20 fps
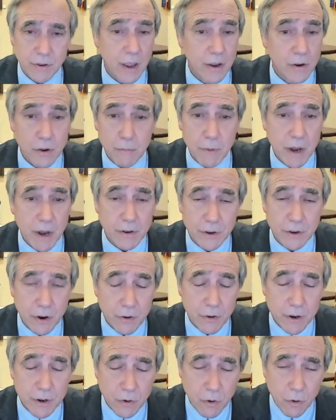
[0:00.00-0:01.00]
and
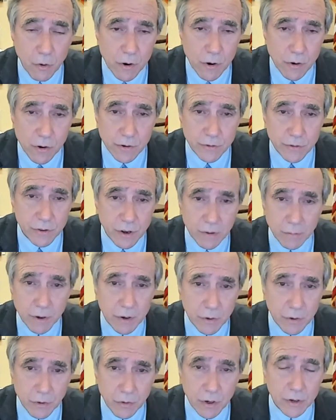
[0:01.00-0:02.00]
humanitarian corridors that have been
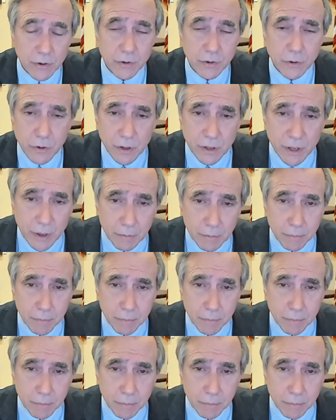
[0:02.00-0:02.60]
agreed to let